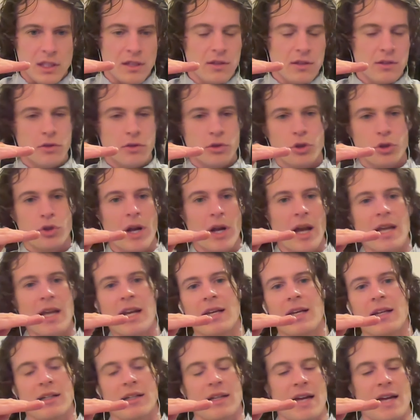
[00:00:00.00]

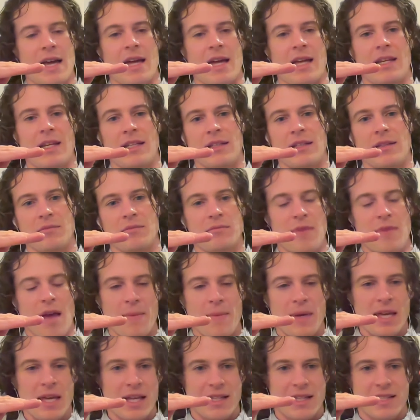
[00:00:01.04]
training and
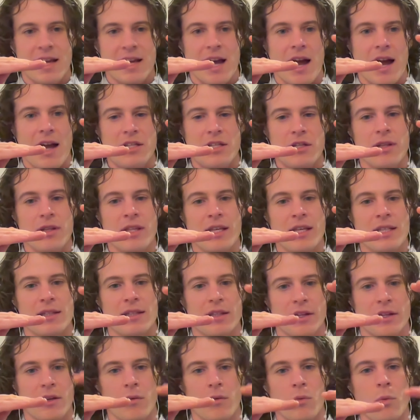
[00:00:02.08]
maybe it's gotten you this
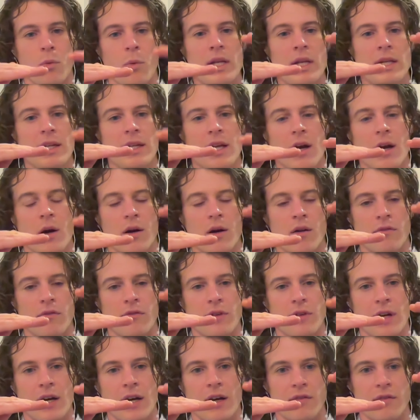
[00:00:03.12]
little window
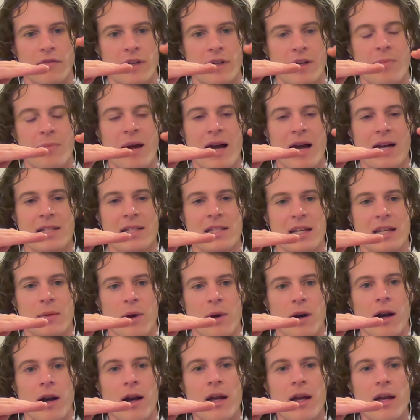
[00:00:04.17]
of capacity
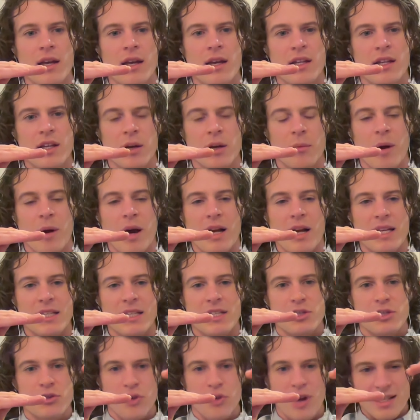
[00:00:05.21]
where your body's
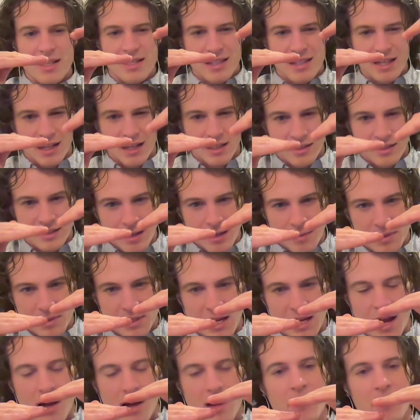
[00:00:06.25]
stressed and it dips
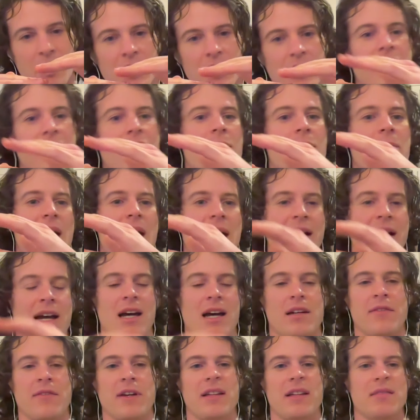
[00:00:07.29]
down, but you come back
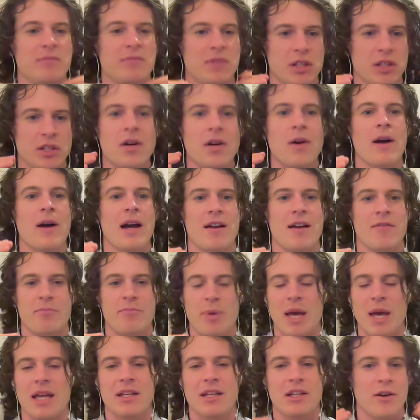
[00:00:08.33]
out of it. You don't have
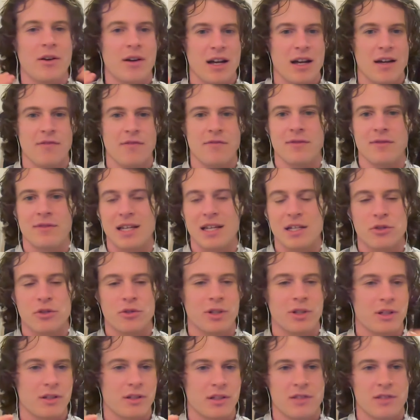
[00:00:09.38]
pain, you don't have
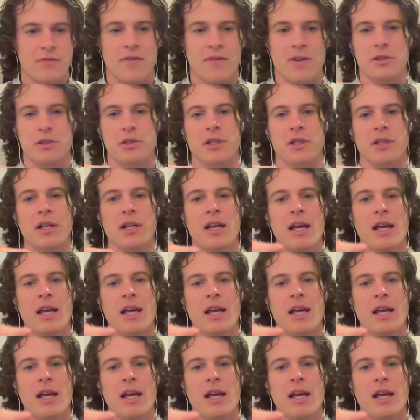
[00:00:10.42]
injury or dysfunction.